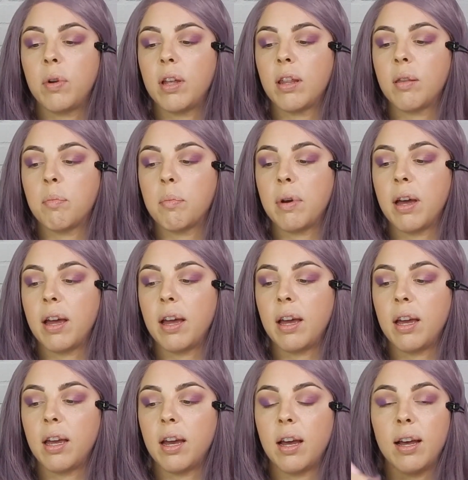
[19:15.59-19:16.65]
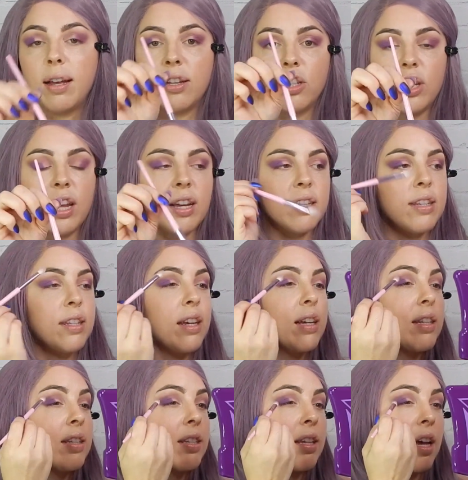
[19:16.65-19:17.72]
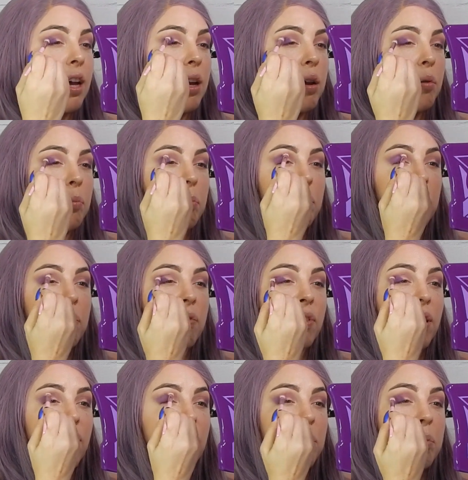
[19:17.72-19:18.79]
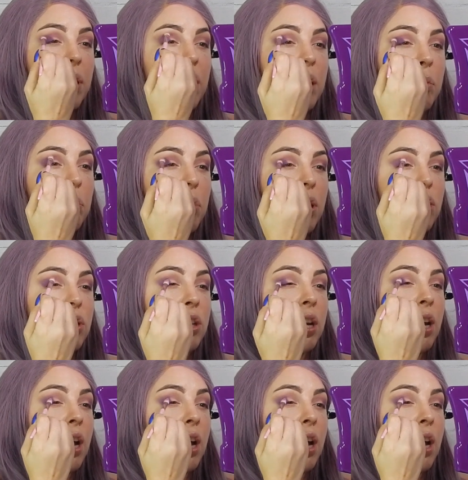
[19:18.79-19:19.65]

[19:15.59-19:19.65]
with my JS6 fluffy blending brush.